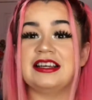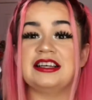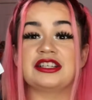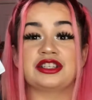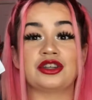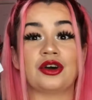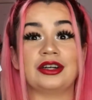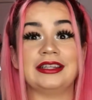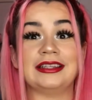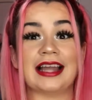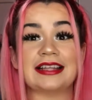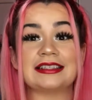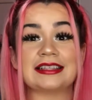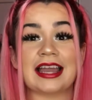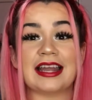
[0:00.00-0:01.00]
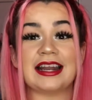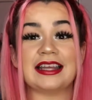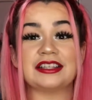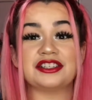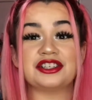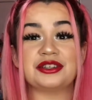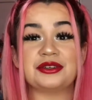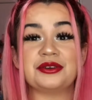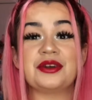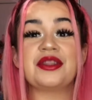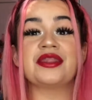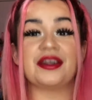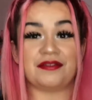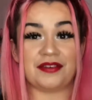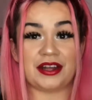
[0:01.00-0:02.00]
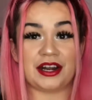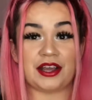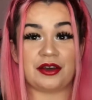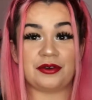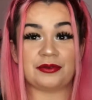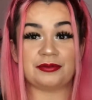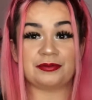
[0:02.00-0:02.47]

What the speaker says: So let's get into the video.